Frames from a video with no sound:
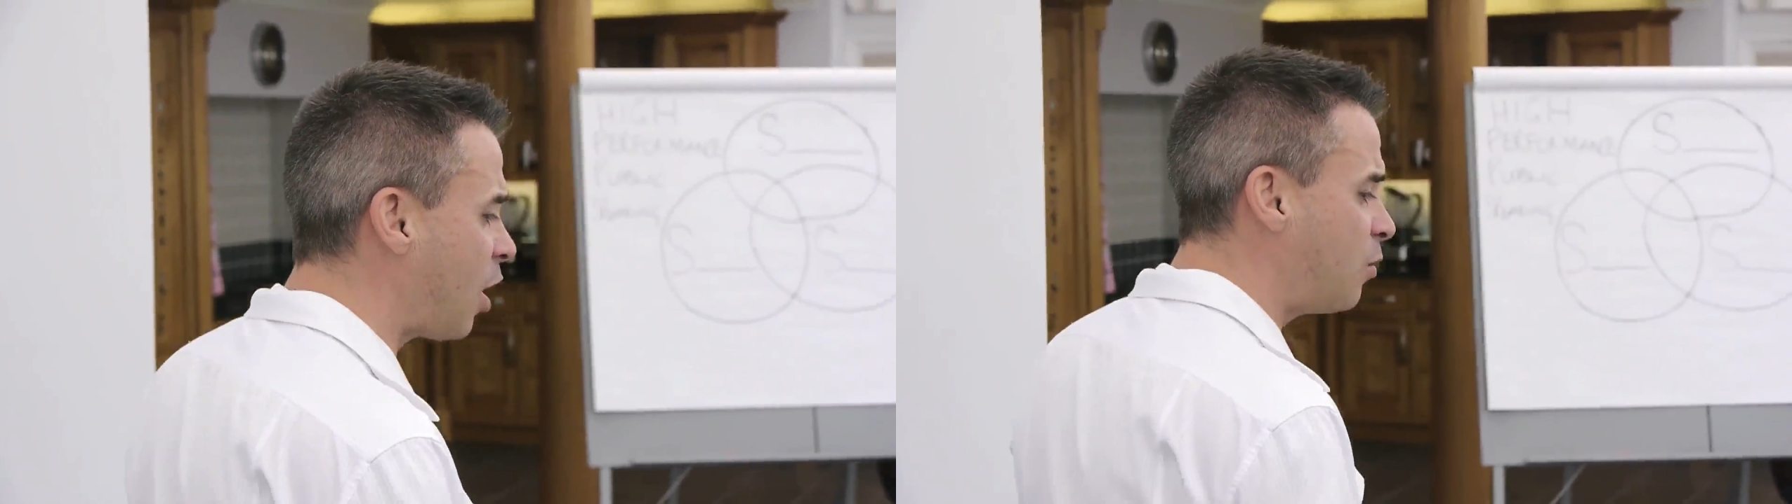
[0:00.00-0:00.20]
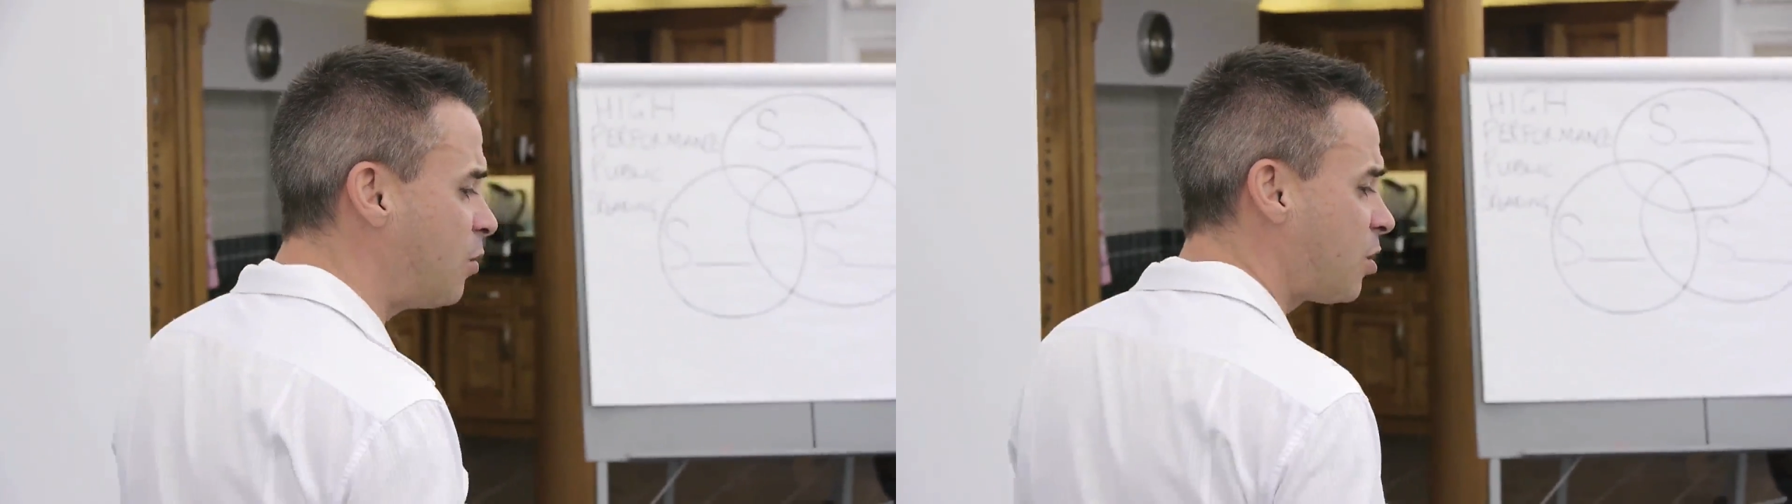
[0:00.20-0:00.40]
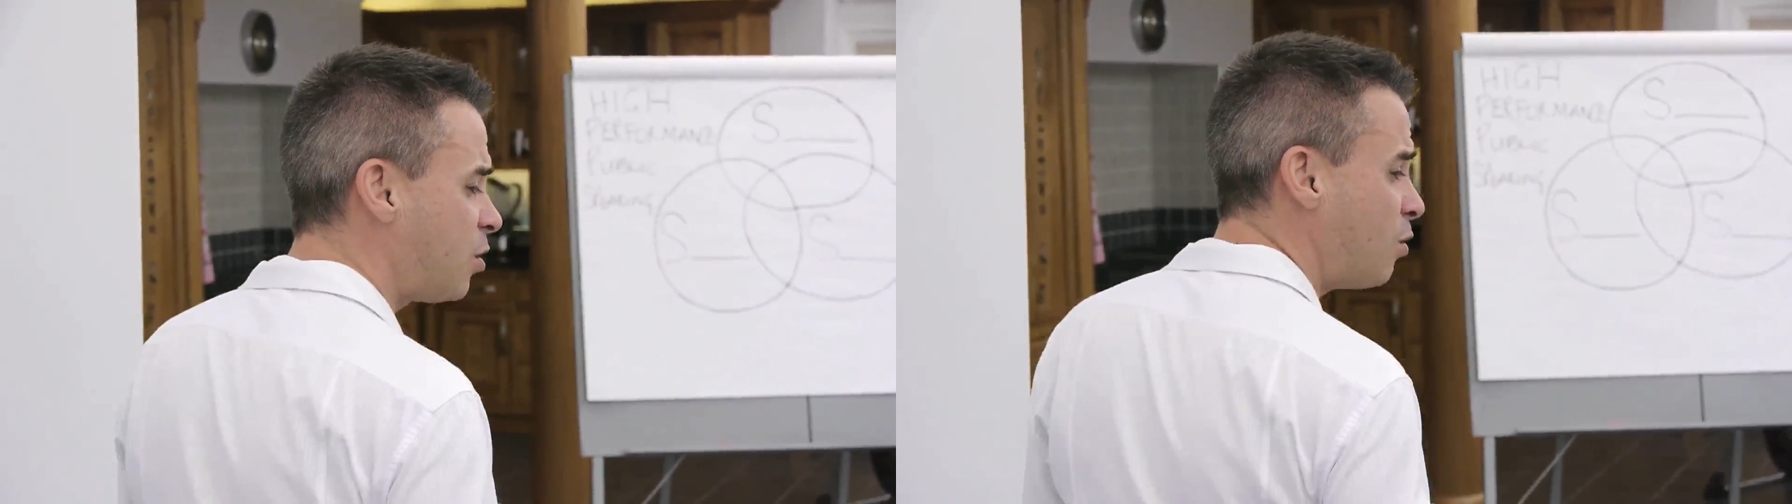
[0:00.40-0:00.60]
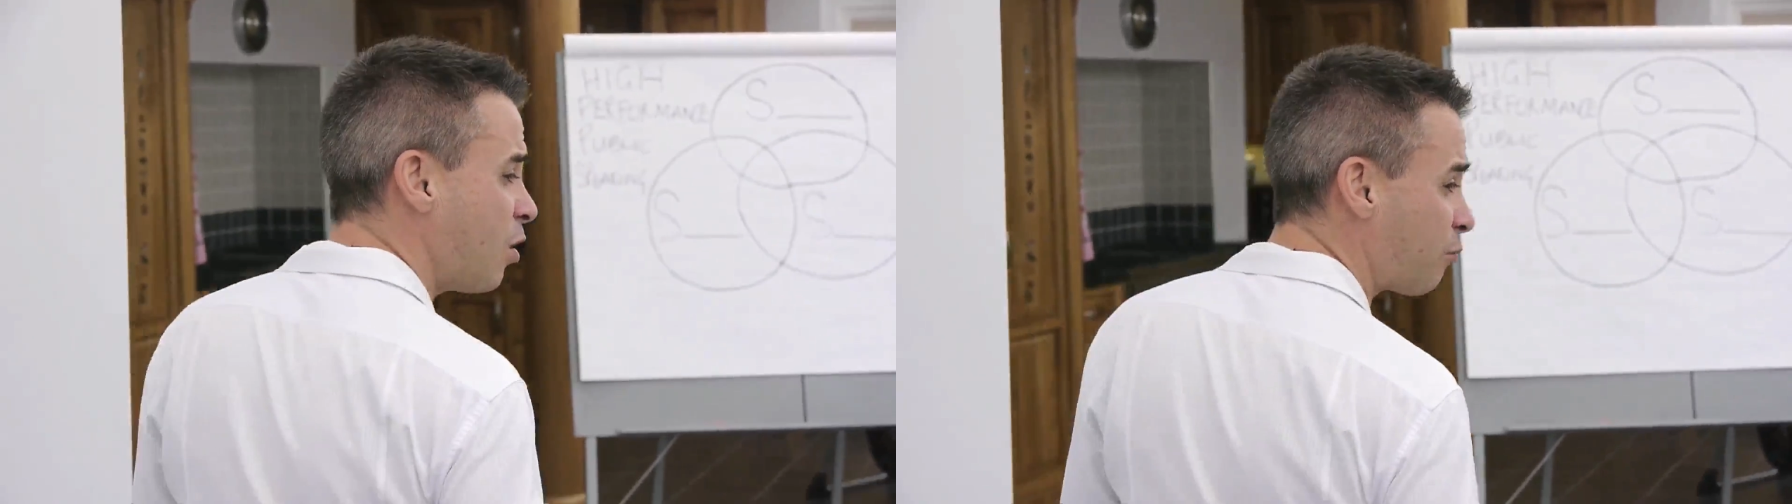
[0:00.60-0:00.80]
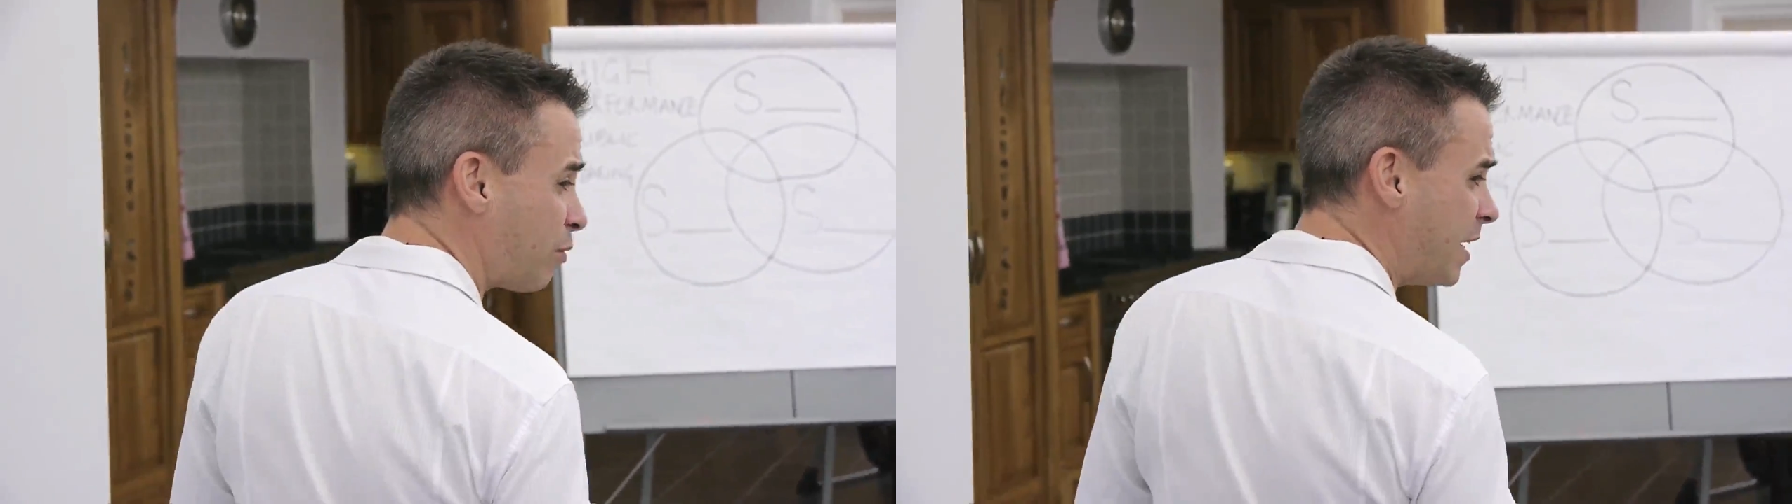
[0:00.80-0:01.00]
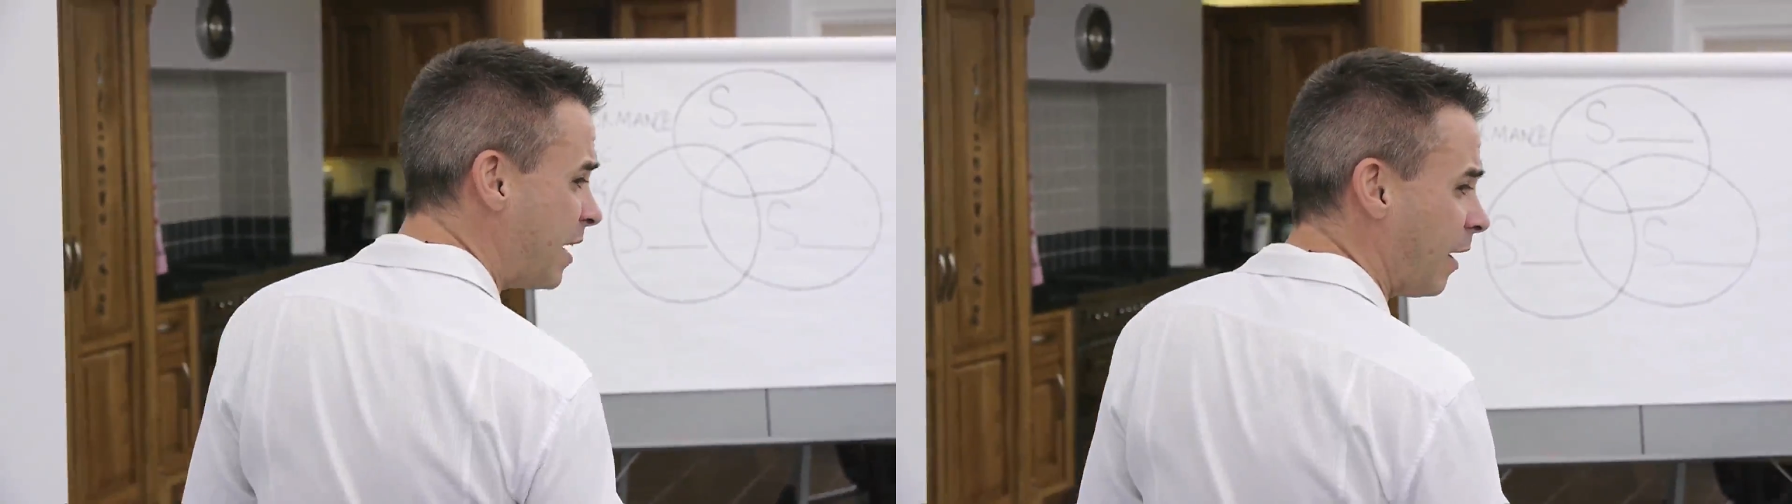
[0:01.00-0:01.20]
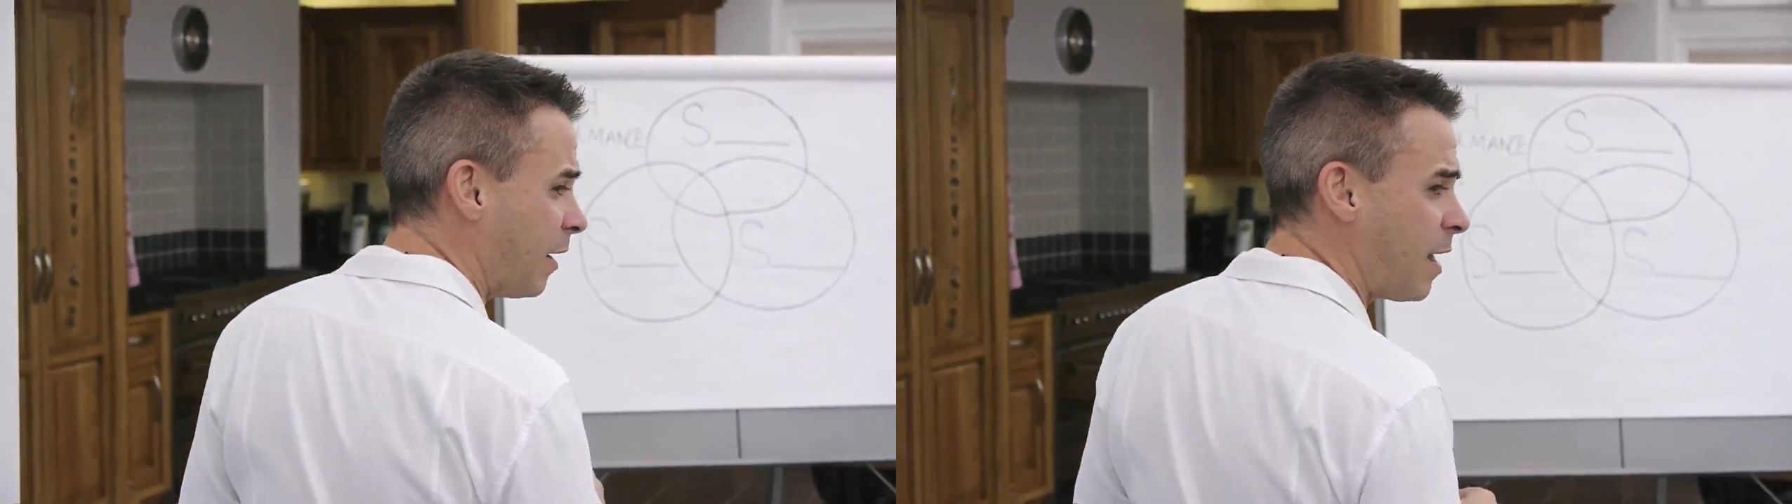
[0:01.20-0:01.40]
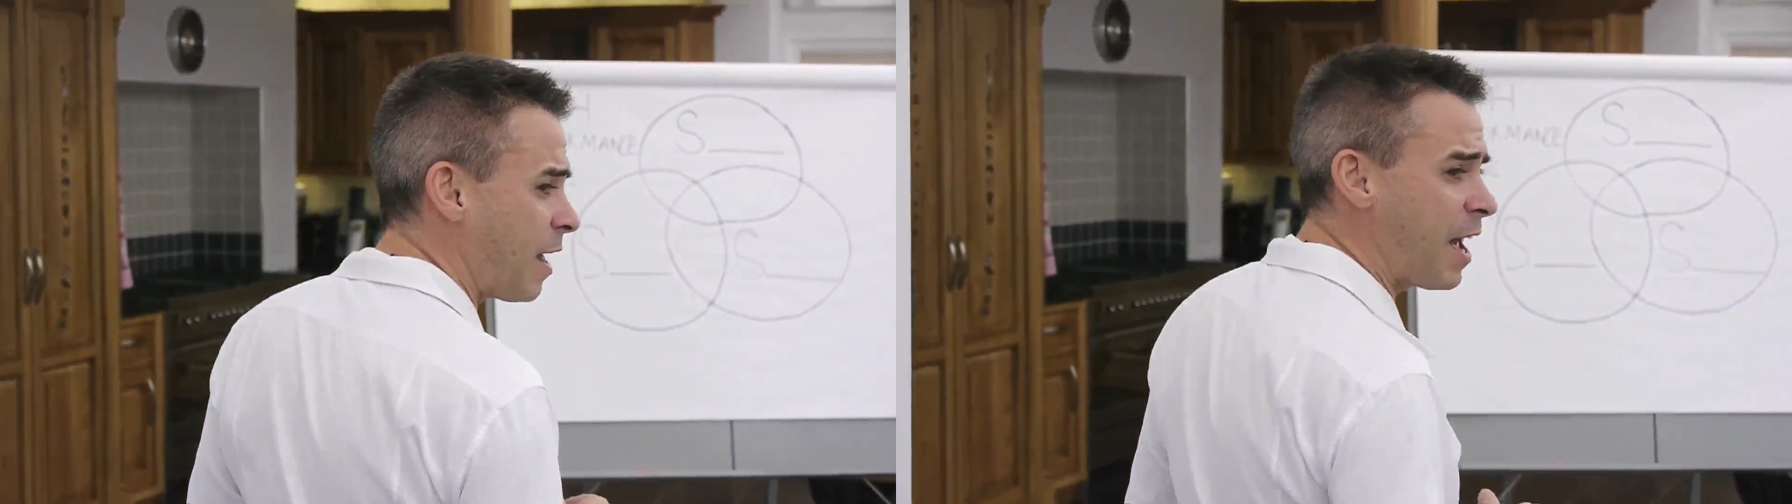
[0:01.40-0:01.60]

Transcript: O2 Arena